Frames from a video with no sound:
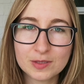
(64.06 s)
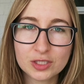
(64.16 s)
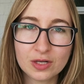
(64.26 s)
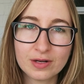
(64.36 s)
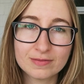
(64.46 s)
been
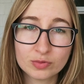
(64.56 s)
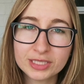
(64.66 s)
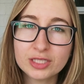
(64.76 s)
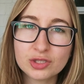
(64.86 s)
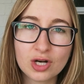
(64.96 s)
shown to have
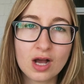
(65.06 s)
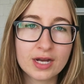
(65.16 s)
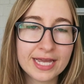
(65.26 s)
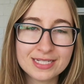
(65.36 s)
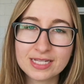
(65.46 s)
really
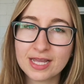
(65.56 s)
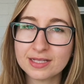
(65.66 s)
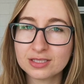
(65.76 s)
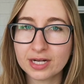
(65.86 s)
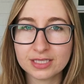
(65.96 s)
strong
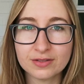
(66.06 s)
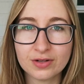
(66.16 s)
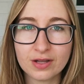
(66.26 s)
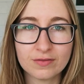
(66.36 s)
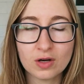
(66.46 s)
anti-cancer
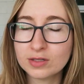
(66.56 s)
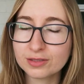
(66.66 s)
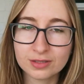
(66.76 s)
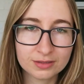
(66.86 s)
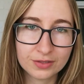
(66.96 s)
activity for all
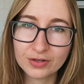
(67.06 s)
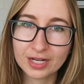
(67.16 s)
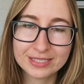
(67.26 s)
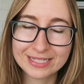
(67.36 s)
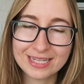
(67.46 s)
sorts of different
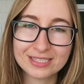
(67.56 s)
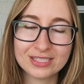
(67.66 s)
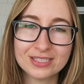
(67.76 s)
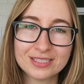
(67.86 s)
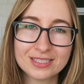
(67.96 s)
kinds of
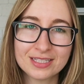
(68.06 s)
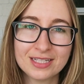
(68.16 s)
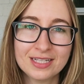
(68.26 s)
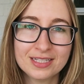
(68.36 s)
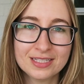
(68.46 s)
cancers.
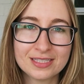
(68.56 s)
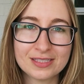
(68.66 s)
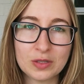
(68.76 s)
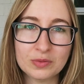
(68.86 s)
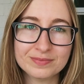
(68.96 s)

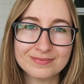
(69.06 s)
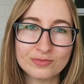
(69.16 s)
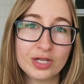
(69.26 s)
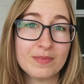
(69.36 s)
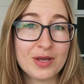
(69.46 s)
So
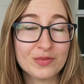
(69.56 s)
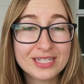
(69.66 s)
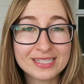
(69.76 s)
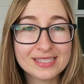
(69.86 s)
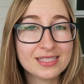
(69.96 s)
one of the main
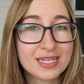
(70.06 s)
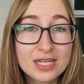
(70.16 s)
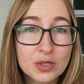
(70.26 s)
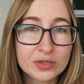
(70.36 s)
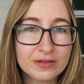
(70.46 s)
reasons to
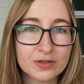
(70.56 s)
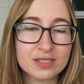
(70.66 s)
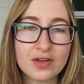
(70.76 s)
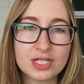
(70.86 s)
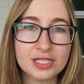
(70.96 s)
eat
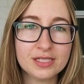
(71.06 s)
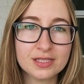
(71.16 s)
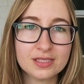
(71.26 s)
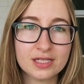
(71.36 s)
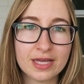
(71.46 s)
cruciferous veggies
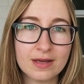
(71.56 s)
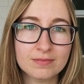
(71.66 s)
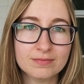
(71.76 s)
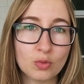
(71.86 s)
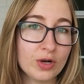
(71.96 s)
is to
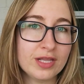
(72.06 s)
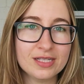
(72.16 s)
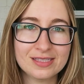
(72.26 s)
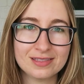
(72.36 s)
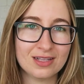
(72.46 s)
get more of
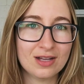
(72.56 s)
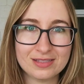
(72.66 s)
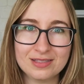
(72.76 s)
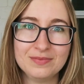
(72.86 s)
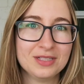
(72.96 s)
this
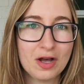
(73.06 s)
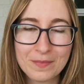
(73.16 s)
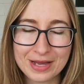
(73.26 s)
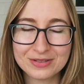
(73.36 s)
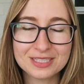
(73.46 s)
awesome
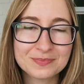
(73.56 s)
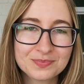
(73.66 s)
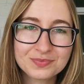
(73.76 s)
compound.